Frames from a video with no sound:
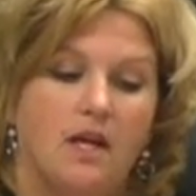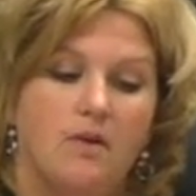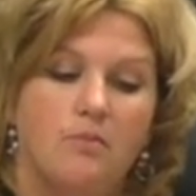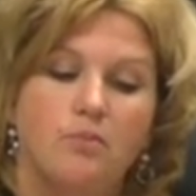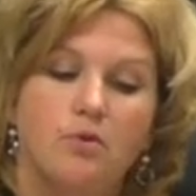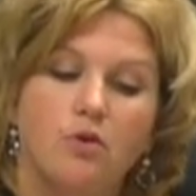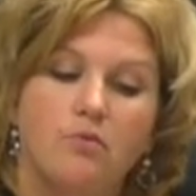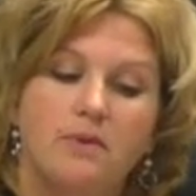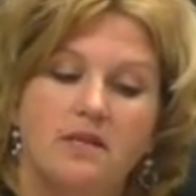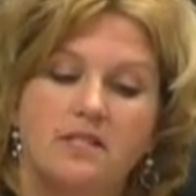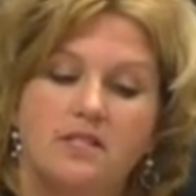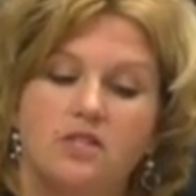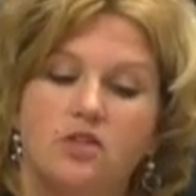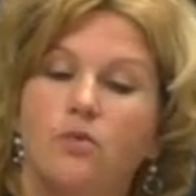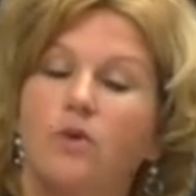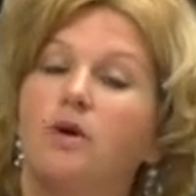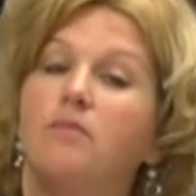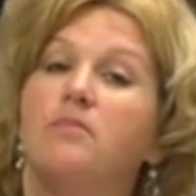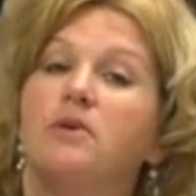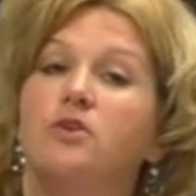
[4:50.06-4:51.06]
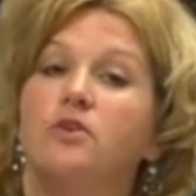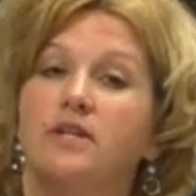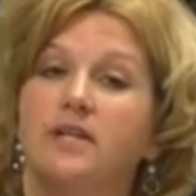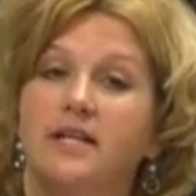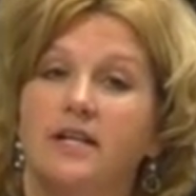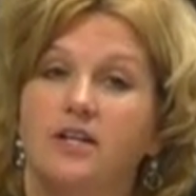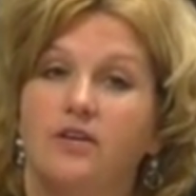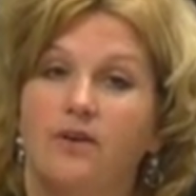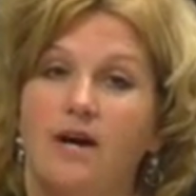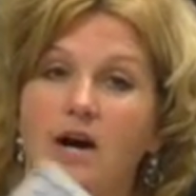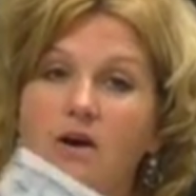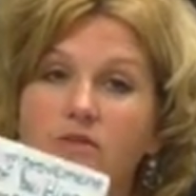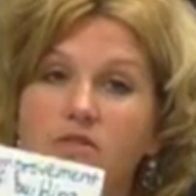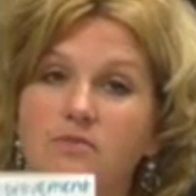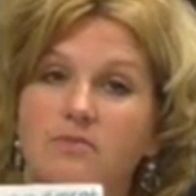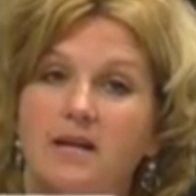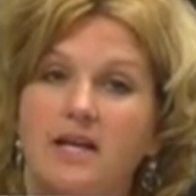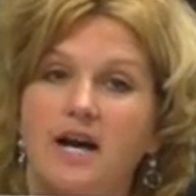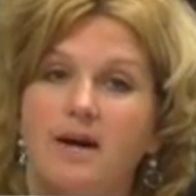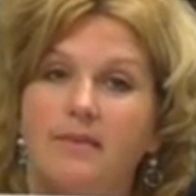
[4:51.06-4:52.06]
Improvements to our building and
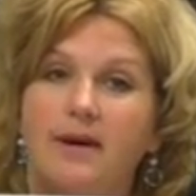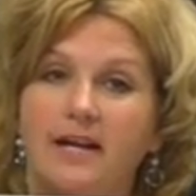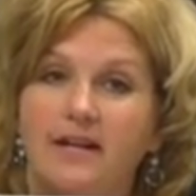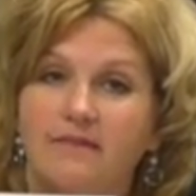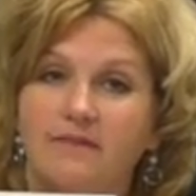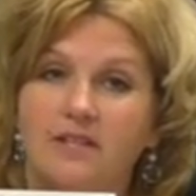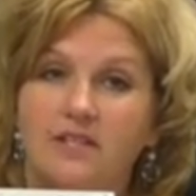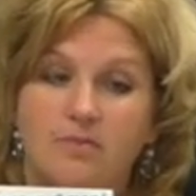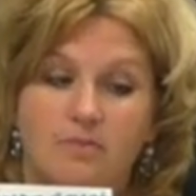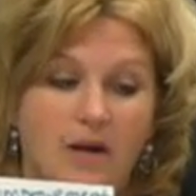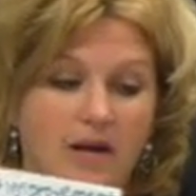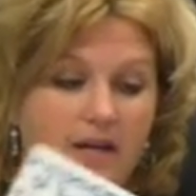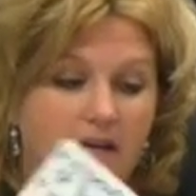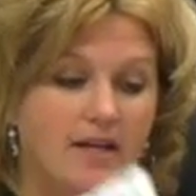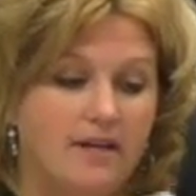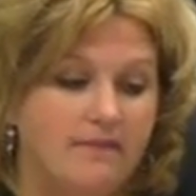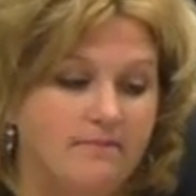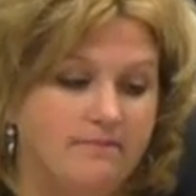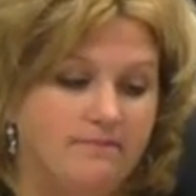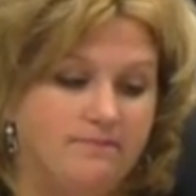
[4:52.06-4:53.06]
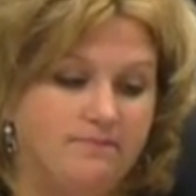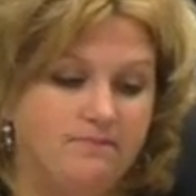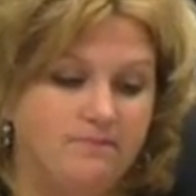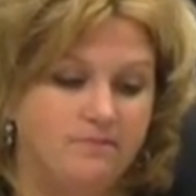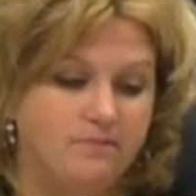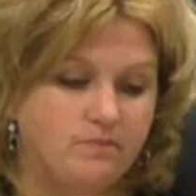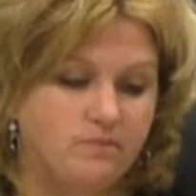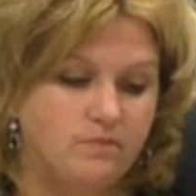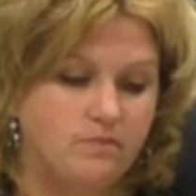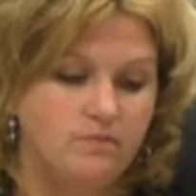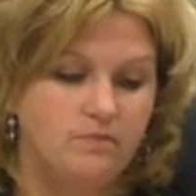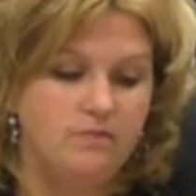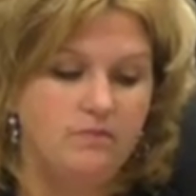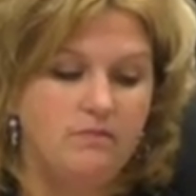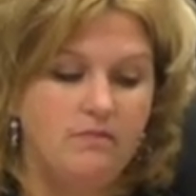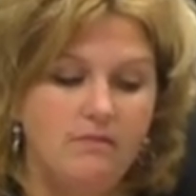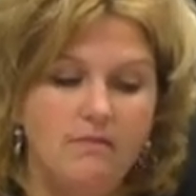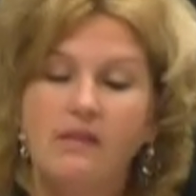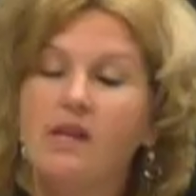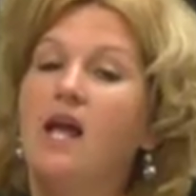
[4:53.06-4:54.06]
grounds may come out of this bucket.
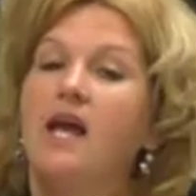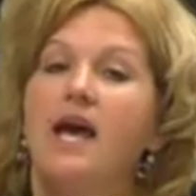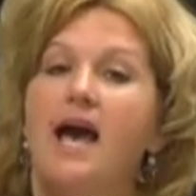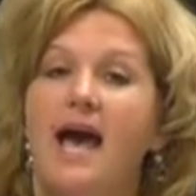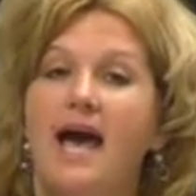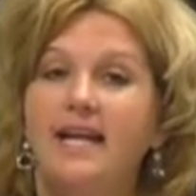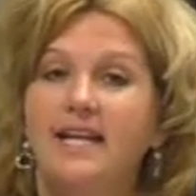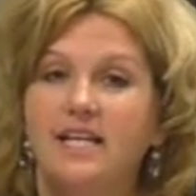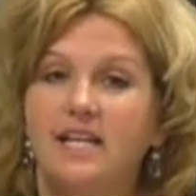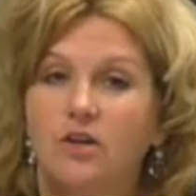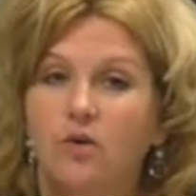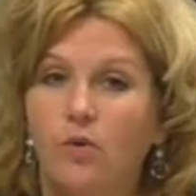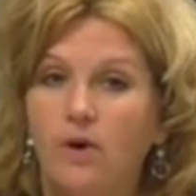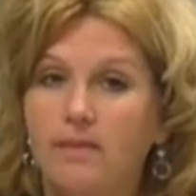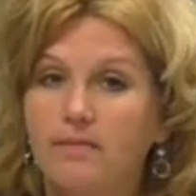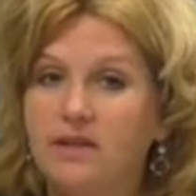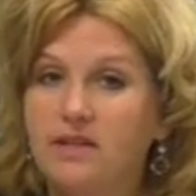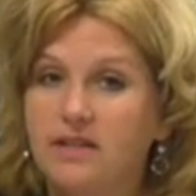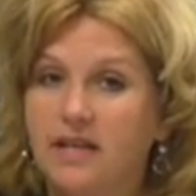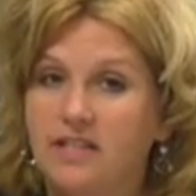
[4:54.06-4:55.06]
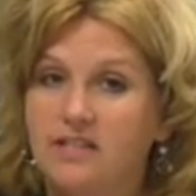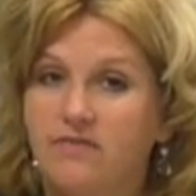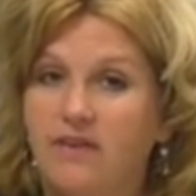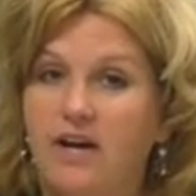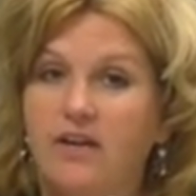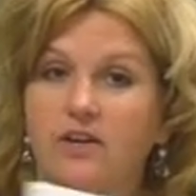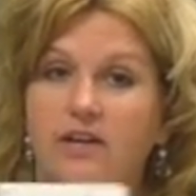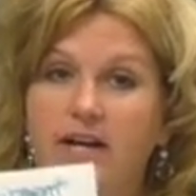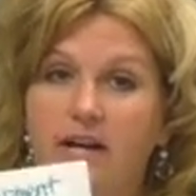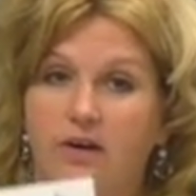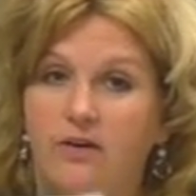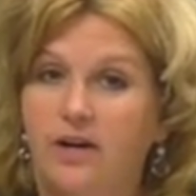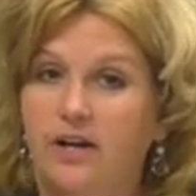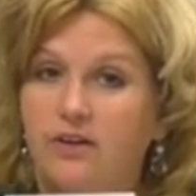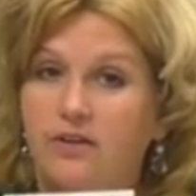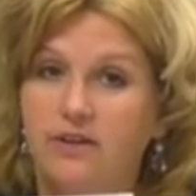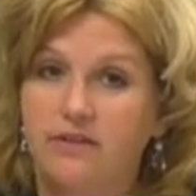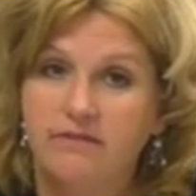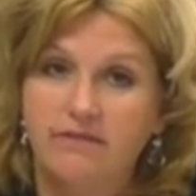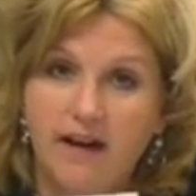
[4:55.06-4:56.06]
Any equipment that's valued at
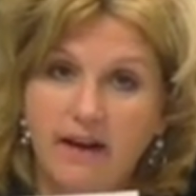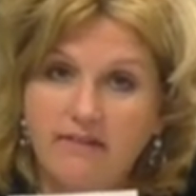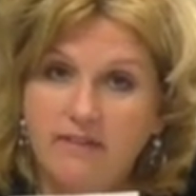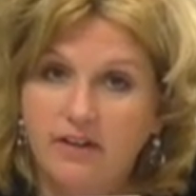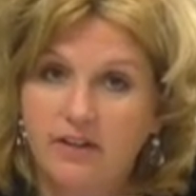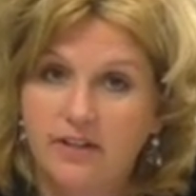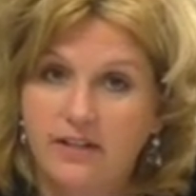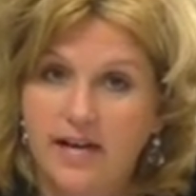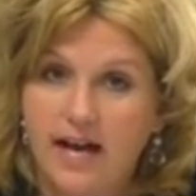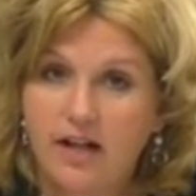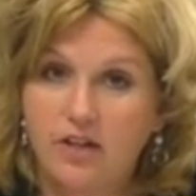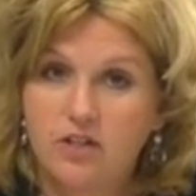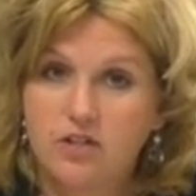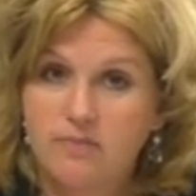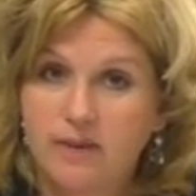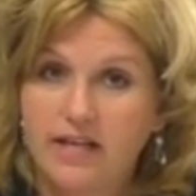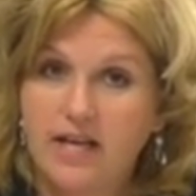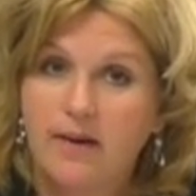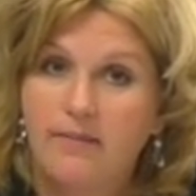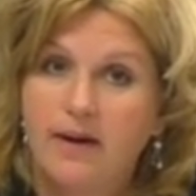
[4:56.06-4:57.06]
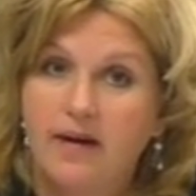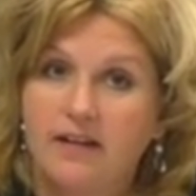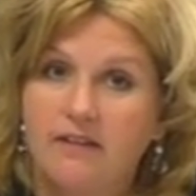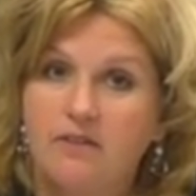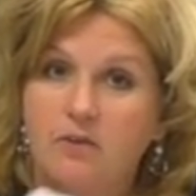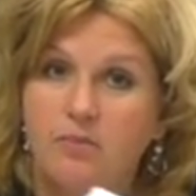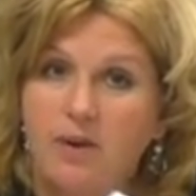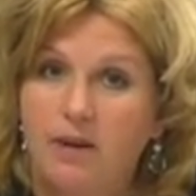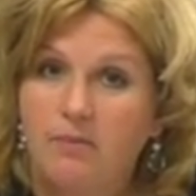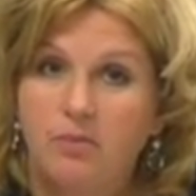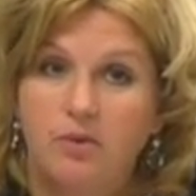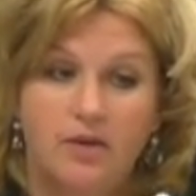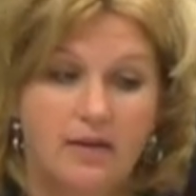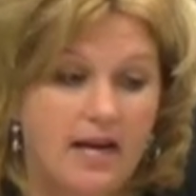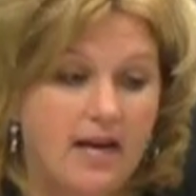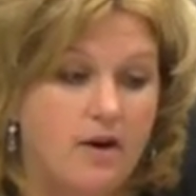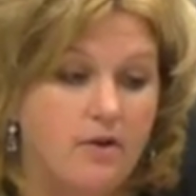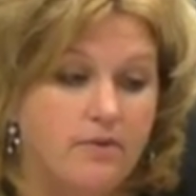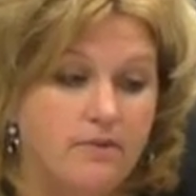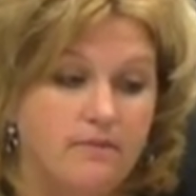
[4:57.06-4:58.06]
greater than $500 may come out of the Peple
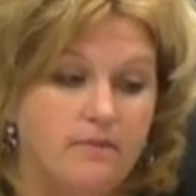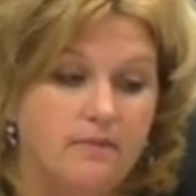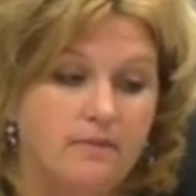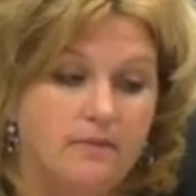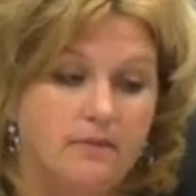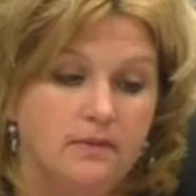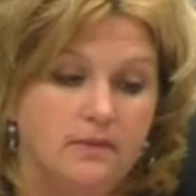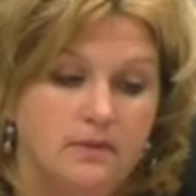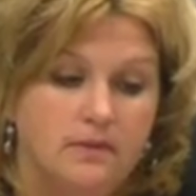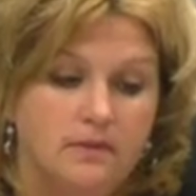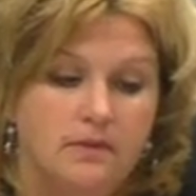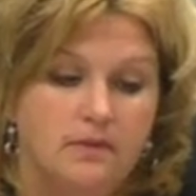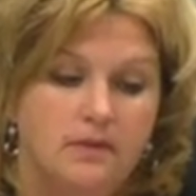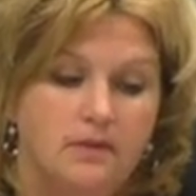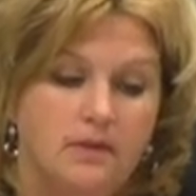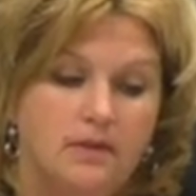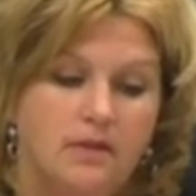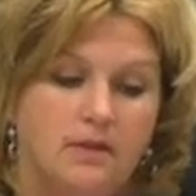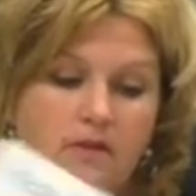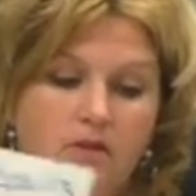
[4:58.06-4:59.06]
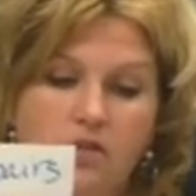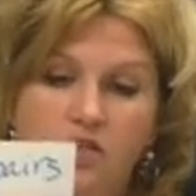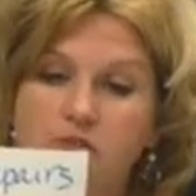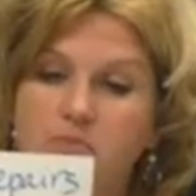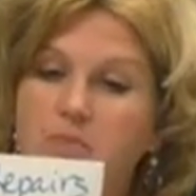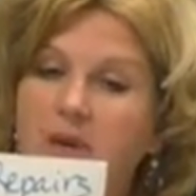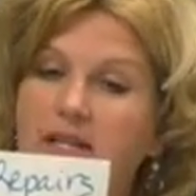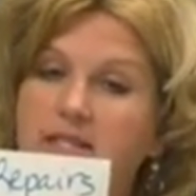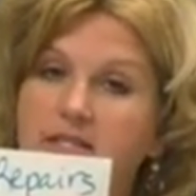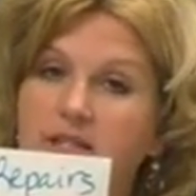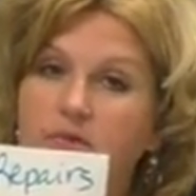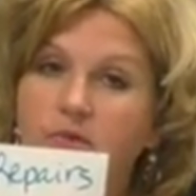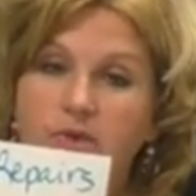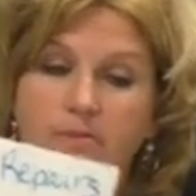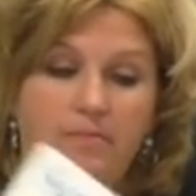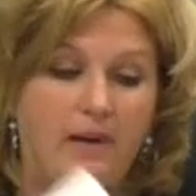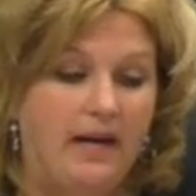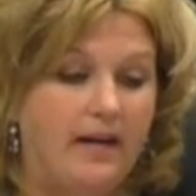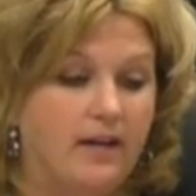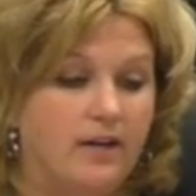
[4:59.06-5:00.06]
account. Just basic
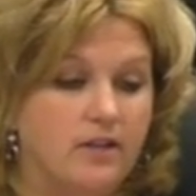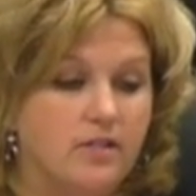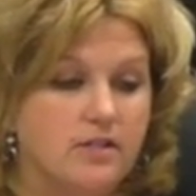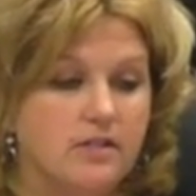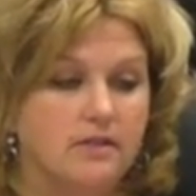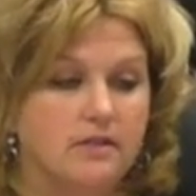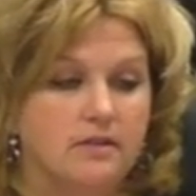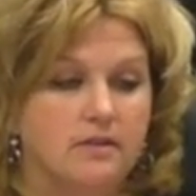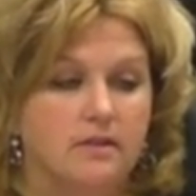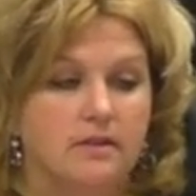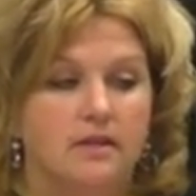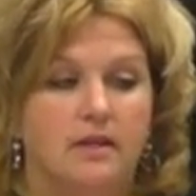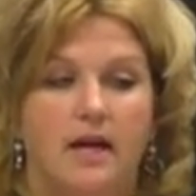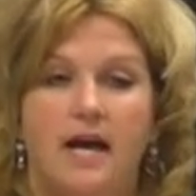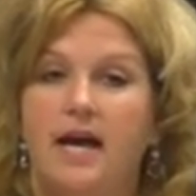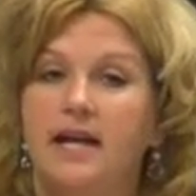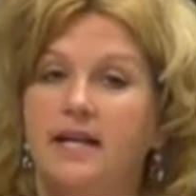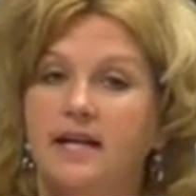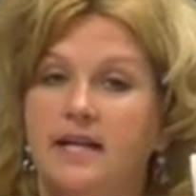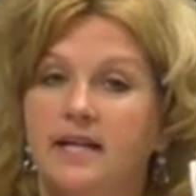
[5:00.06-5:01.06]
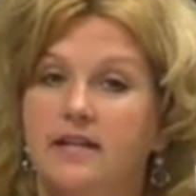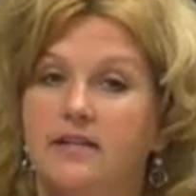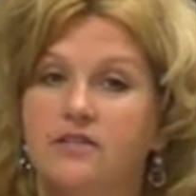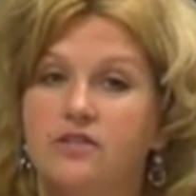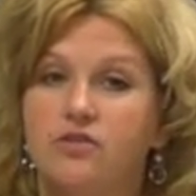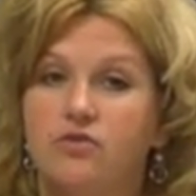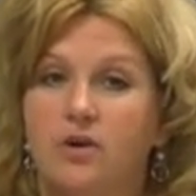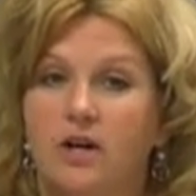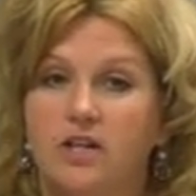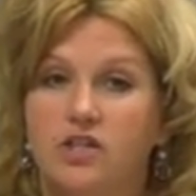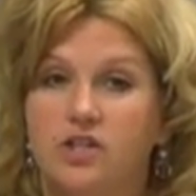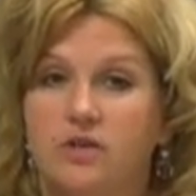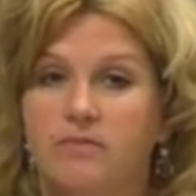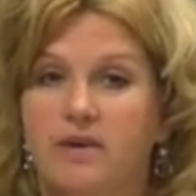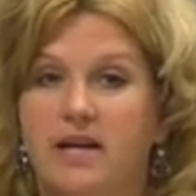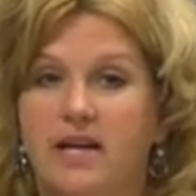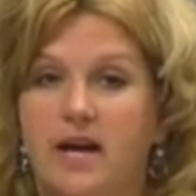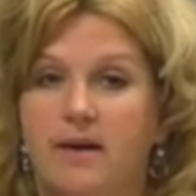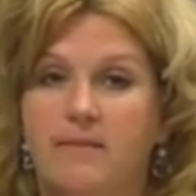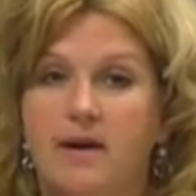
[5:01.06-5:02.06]
repairs and any construction
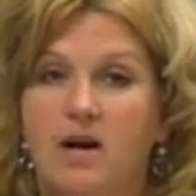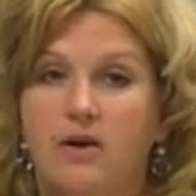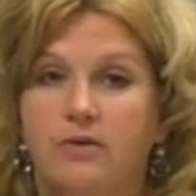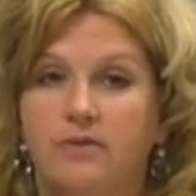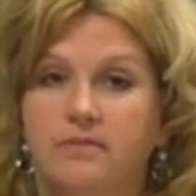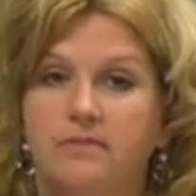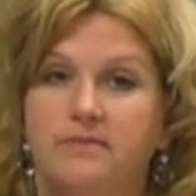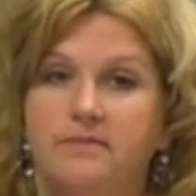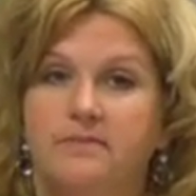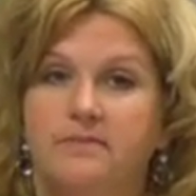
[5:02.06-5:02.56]
may come out.